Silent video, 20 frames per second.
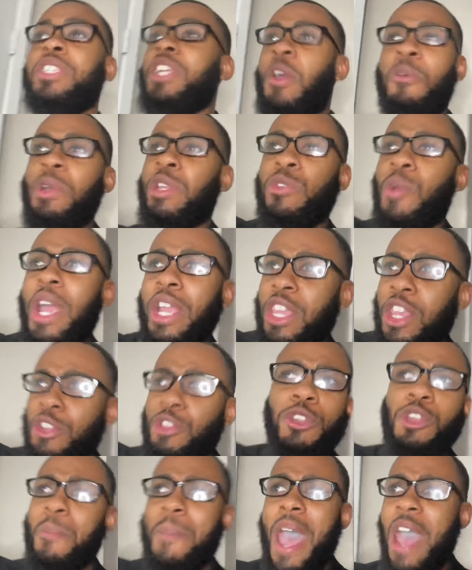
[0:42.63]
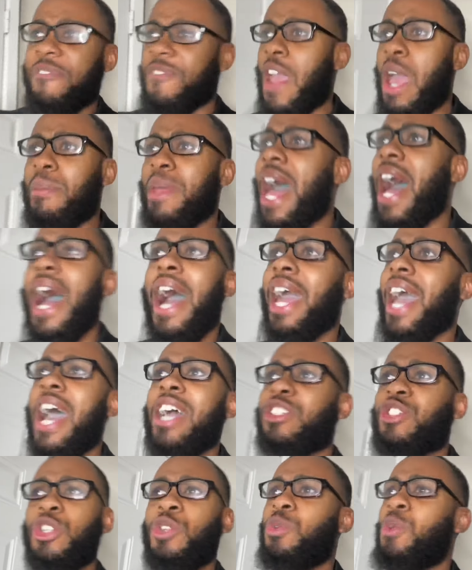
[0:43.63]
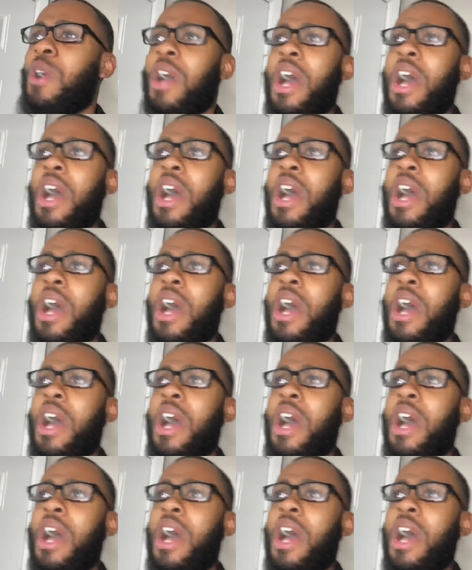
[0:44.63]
right? You're in the Bat family. I got you.